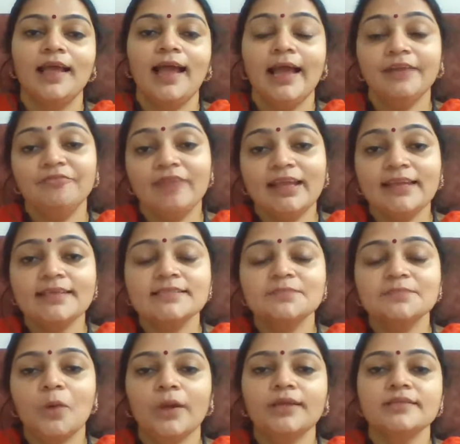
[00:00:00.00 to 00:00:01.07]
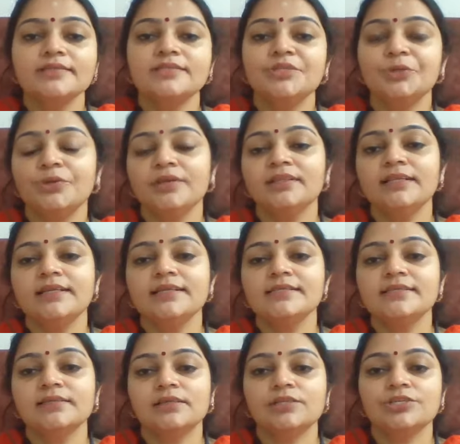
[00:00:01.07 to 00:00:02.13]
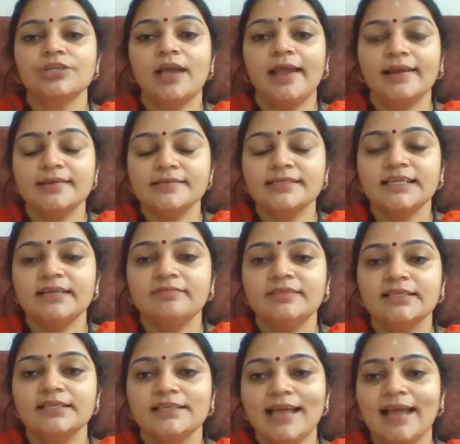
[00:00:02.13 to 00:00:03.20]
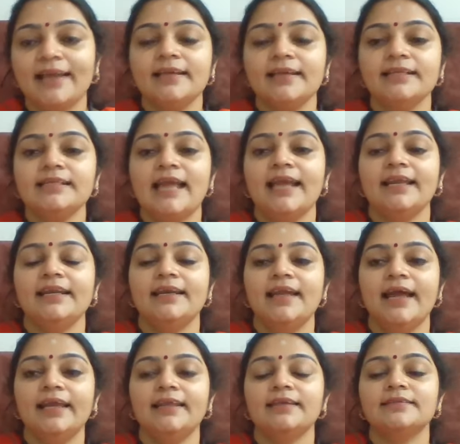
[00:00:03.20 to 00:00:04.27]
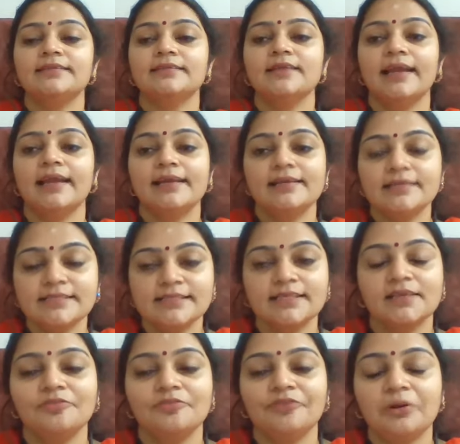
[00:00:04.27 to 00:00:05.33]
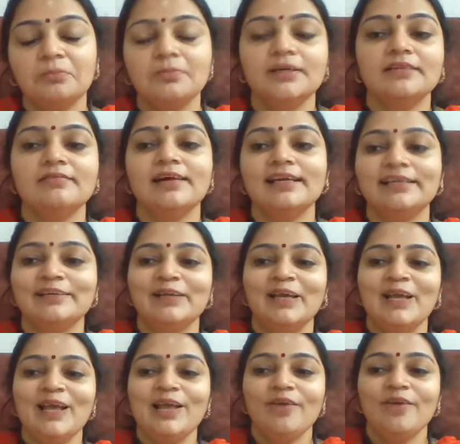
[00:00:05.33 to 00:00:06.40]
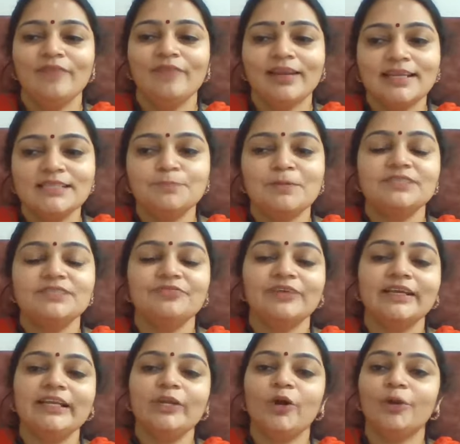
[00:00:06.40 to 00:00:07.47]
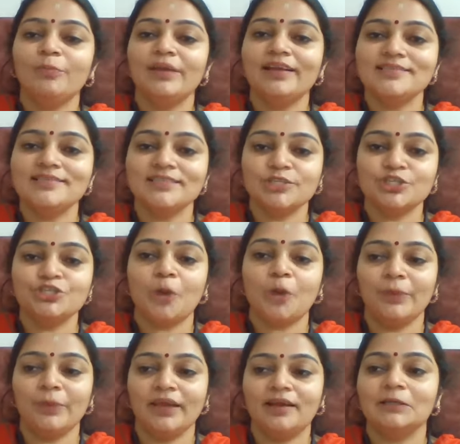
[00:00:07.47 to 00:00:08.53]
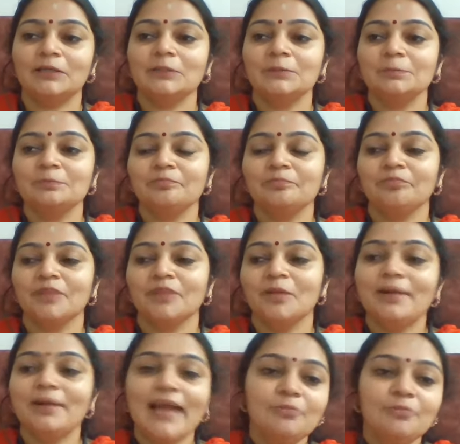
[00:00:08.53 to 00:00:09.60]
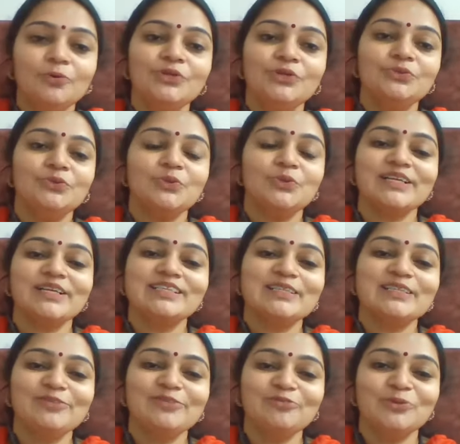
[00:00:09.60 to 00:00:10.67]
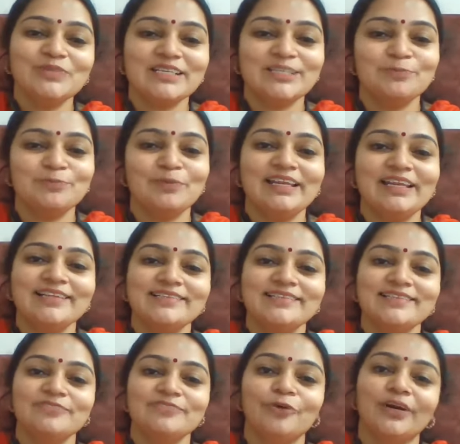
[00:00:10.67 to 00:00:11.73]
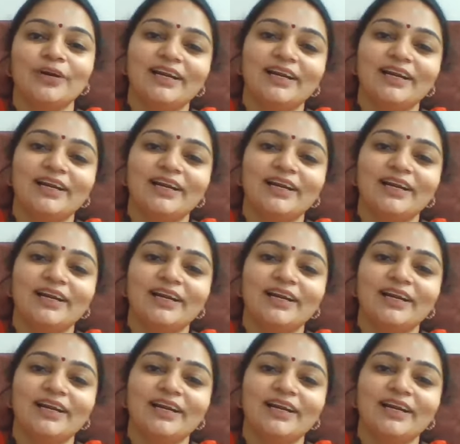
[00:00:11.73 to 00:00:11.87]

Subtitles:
At various points during the research, I received direct and indirect guidance from Bhagwan, very specifically on my research topic. But I'm going to reserve those experiences for